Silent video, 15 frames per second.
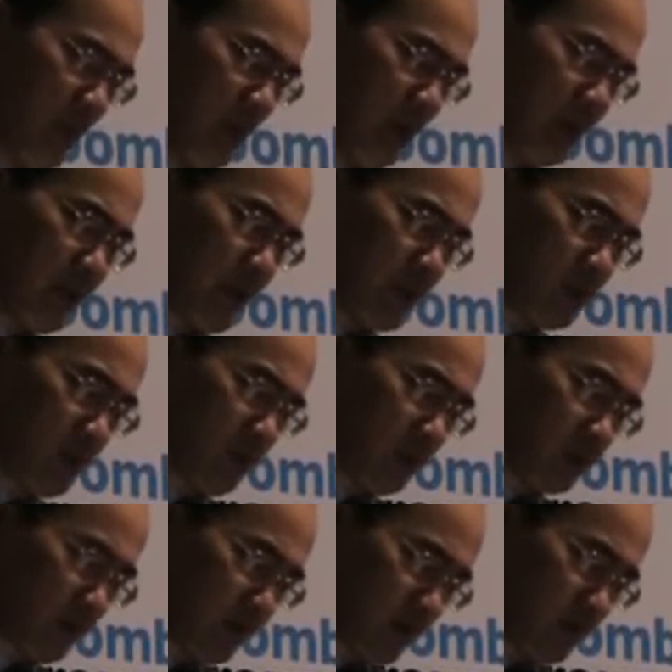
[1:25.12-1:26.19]
This
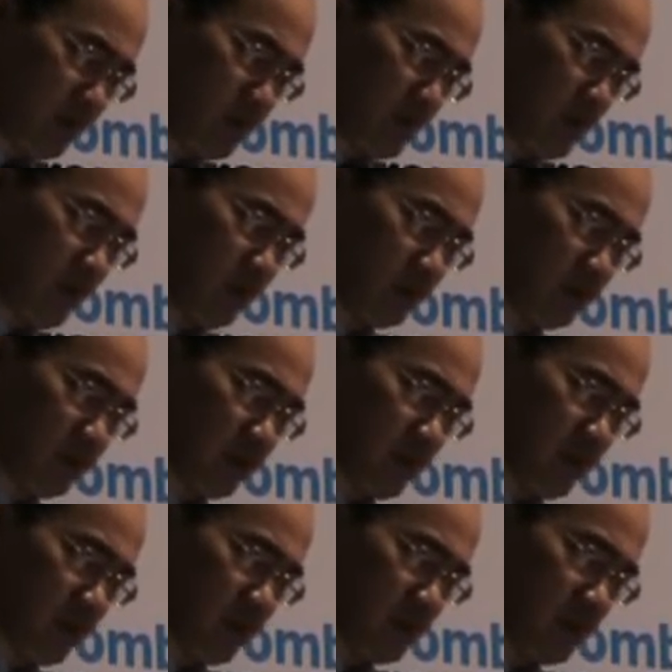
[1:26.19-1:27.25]
would contribute to
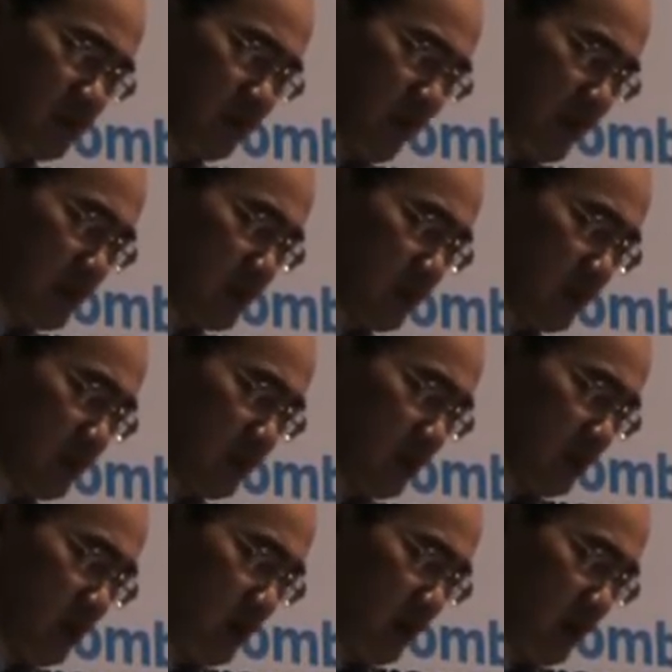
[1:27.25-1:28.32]
the conservation
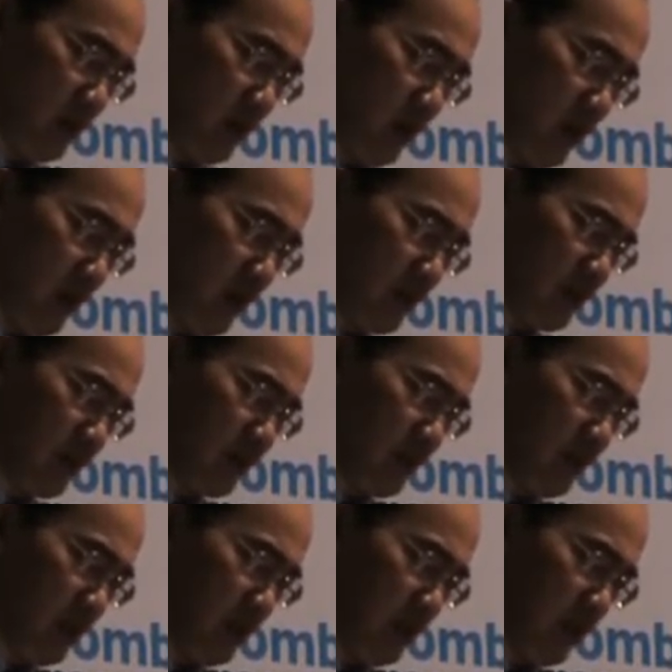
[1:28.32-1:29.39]
of our
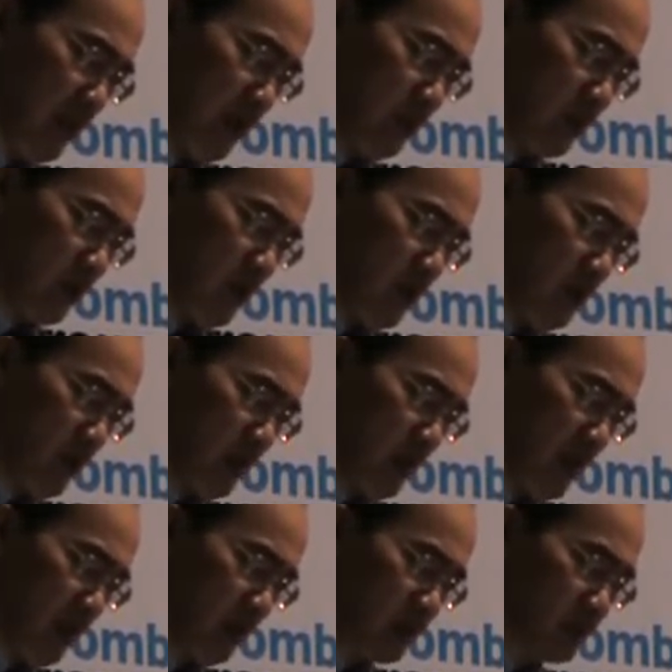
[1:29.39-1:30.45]
earth, our common
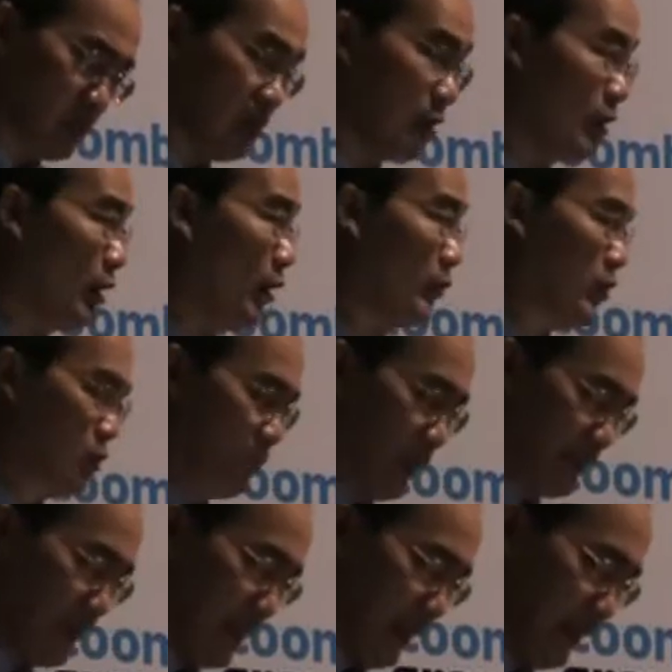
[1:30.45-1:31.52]
house of
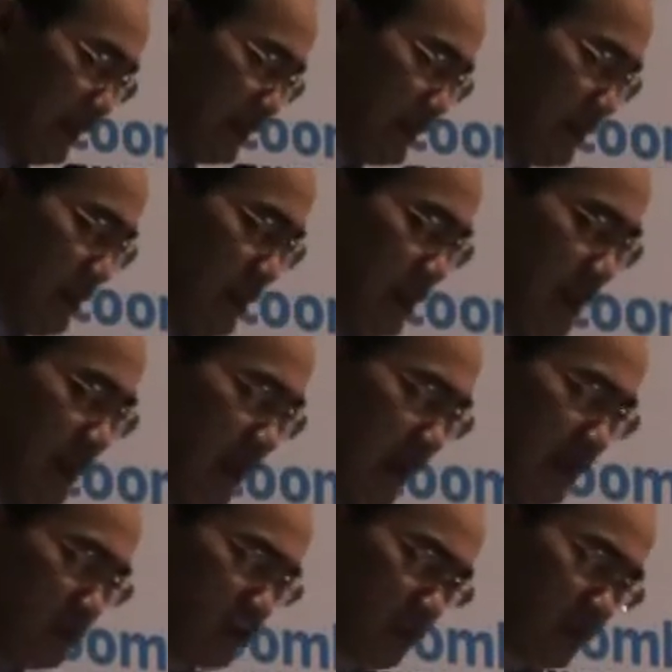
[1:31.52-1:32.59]
humankind,
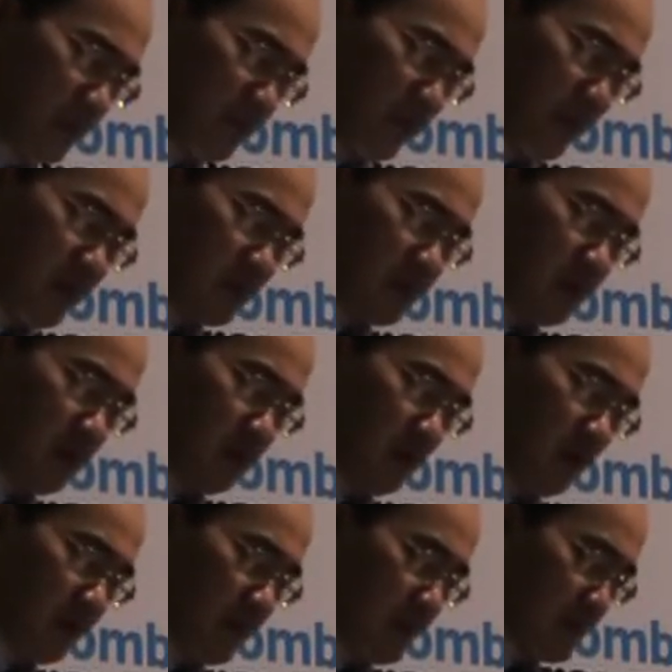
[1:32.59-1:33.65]
and to prevention
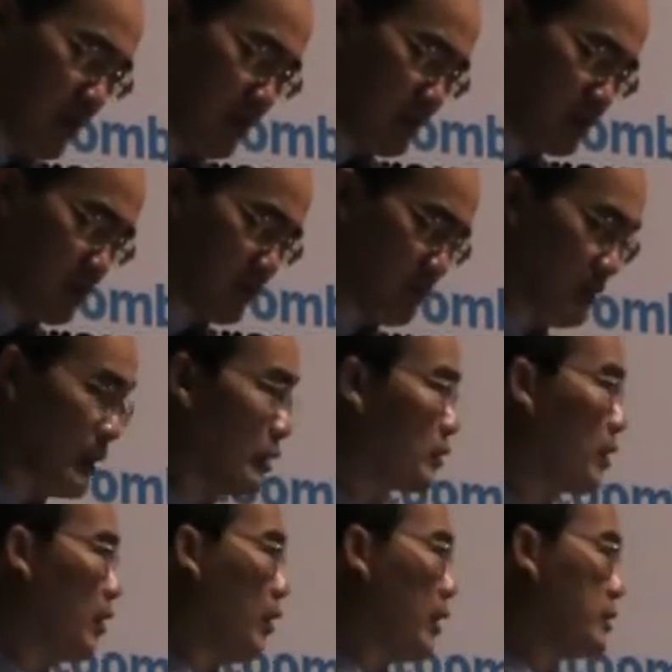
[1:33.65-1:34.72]
of disaster
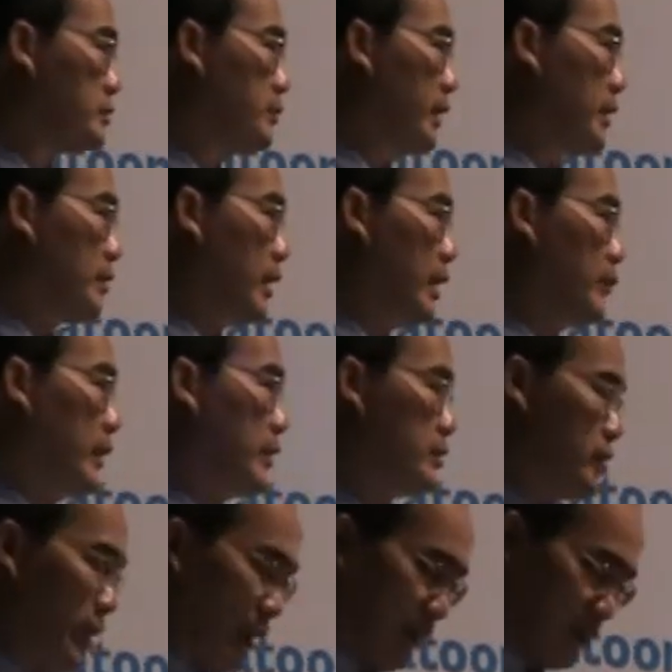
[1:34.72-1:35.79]
caused by climate
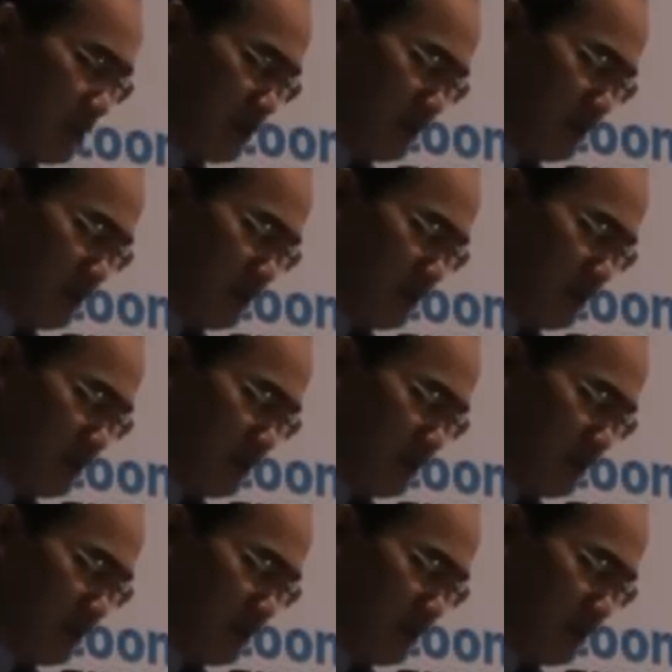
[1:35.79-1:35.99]
change.